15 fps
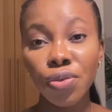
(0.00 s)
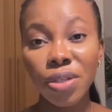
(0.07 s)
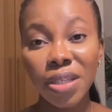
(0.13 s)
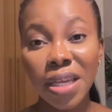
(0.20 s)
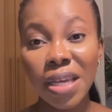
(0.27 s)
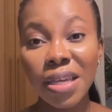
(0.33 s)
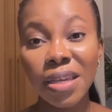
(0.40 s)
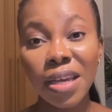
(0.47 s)

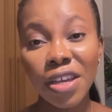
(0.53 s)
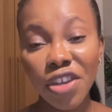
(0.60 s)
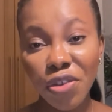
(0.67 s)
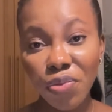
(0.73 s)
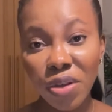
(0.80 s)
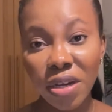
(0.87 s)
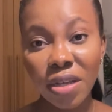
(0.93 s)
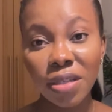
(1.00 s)
skincare
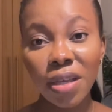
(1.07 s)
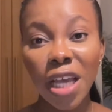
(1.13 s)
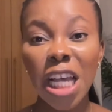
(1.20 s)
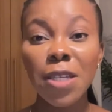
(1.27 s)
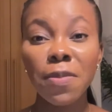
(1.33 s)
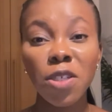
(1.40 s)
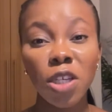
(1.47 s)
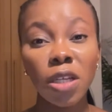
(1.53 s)
ingredients,
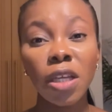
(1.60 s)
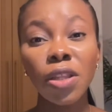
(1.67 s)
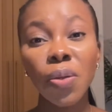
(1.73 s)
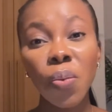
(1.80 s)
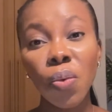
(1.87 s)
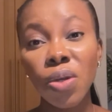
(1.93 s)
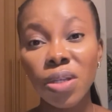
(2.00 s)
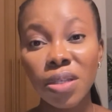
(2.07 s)
especially the
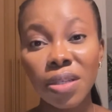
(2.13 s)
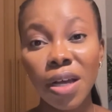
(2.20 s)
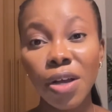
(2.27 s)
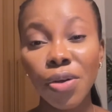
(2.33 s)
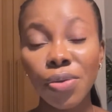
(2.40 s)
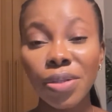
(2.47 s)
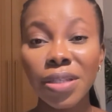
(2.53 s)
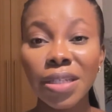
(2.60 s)
ones that
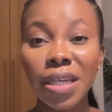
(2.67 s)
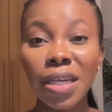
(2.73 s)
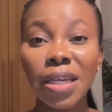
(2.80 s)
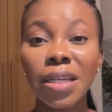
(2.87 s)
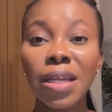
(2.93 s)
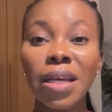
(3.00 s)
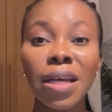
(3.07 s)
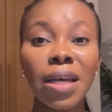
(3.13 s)

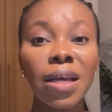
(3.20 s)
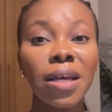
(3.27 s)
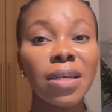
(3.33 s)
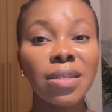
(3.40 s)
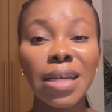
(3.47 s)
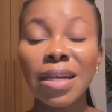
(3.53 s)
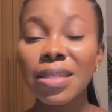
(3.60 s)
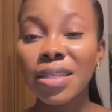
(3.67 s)
contain
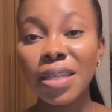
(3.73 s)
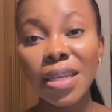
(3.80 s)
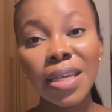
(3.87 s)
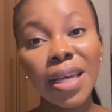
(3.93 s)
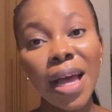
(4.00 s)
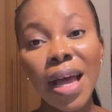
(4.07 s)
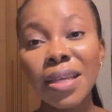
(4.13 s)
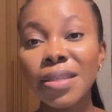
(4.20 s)

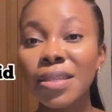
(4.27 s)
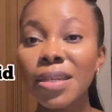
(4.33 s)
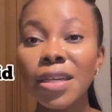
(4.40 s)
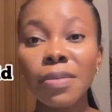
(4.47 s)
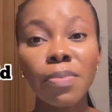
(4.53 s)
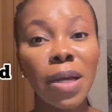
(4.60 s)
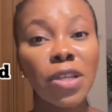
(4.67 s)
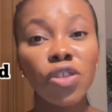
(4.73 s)
salicylic
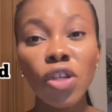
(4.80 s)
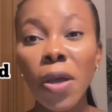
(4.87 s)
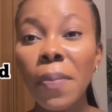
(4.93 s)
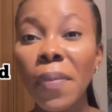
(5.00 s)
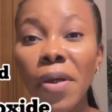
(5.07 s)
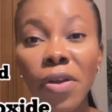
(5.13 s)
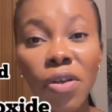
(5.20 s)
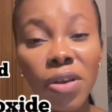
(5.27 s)
acid, benzoyl
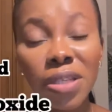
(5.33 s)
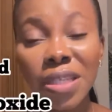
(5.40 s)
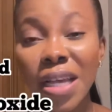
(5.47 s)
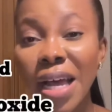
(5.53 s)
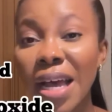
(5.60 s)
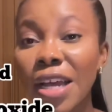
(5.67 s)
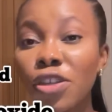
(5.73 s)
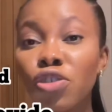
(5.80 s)

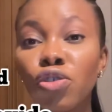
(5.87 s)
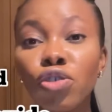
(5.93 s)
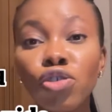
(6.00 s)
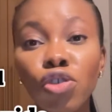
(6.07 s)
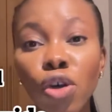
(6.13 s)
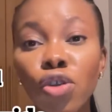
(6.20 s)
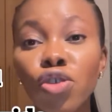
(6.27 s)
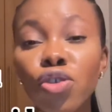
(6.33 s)
peroxide, you
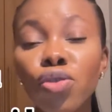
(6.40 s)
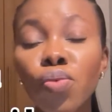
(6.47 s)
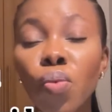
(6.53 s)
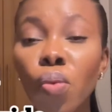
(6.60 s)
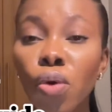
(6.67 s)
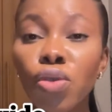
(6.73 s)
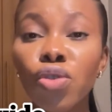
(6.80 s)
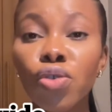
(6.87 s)
don't
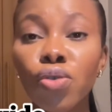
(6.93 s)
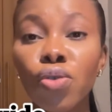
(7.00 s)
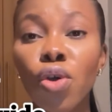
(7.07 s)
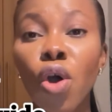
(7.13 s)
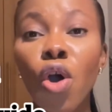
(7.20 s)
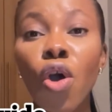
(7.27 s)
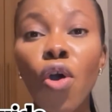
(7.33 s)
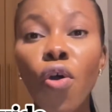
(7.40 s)
want to
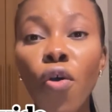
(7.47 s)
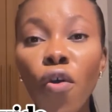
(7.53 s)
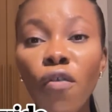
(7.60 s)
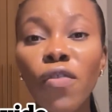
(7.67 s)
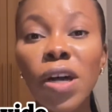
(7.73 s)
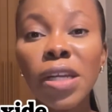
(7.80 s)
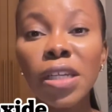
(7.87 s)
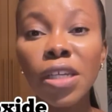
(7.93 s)

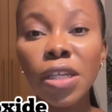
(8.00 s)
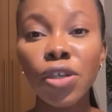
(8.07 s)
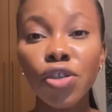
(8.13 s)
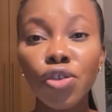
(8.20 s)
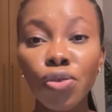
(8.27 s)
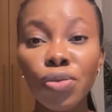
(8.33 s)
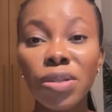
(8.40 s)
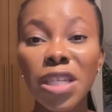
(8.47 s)
overly
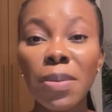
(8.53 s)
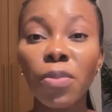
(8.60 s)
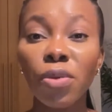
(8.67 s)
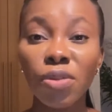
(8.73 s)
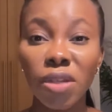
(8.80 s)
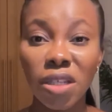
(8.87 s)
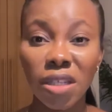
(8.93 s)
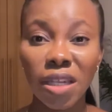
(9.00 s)
use them
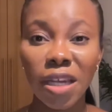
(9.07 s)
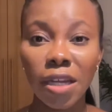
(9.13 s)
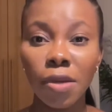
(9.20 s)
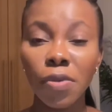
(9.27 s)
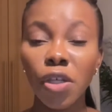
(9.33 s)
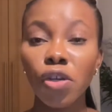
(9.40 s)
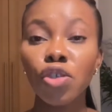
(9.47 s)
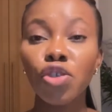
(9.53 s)
on the skin,
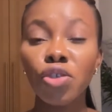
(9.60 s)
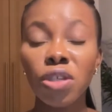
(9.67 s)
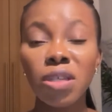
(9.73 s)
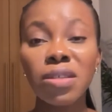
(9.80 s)
because using